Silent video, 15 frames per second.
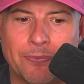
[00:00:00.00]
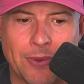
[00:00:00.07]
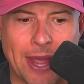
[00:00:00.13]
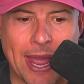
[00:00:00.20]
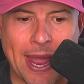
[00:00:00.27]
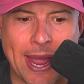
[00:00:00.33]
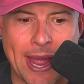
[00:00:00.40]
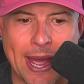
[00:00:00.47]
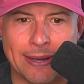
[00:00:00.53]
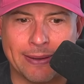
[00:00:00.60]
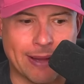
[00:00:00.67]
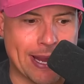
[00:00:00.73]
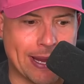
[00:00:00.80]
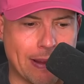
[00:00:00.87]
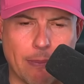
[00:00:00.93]
And
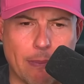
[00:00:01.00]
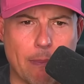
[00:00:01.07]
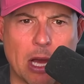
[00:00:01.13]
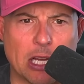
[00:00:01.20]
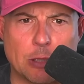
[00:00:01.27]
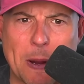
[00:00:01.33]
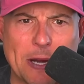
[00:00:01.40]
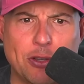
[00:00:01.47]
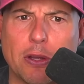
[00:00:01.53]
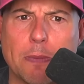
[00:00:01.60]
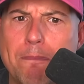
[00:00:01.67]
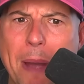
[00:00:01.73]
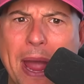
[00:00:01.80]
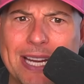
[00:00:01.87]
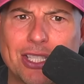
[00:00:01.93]
like, especially
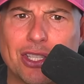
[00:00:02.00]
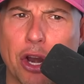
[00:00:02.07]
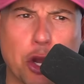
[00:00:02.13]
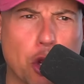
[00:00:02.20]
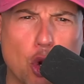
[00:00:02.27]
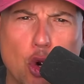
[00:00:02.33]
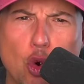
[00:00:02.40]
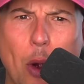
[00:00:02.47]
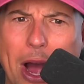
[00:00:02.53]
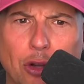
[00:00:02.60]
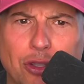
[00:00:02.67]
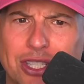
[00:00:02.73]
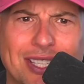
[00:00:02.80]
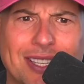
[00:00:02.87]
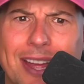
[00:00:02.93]
based on who
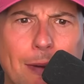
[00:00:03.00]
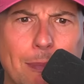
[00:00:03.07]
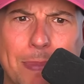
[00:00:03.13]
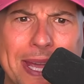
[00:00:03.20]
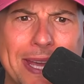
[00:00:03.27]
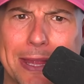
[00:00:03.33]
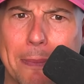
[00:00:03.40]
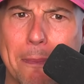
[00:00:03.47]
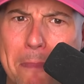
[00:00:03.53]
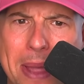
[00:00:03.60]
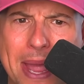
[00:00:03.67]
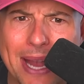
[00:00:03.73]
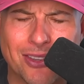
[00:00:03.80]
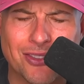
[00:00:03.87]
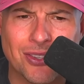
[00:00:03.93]
else is going to be in the
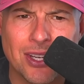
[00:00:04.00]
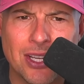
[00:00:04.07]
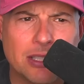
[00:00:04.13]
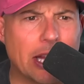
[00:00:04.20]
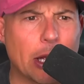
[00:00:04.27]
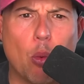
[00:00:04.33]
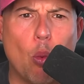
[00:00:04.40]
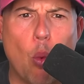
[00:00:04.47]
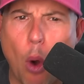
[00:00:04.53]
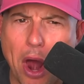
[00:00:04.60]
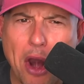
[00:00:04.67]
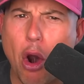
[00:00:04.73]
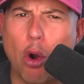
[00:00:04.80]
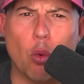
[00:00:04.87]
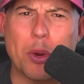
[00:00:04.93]
mix. Like, what
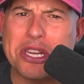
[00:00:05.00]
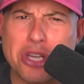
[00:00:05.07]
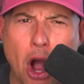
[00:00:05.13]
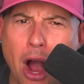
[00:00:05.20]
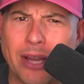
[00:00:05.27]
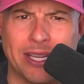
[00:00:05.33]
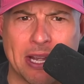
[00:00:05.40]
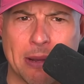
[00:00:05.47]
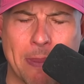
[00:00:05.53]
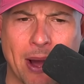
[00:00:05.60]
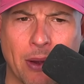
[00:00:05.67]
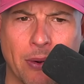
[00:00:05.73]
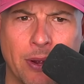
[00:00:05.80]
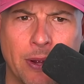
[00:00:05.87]
are we talking about?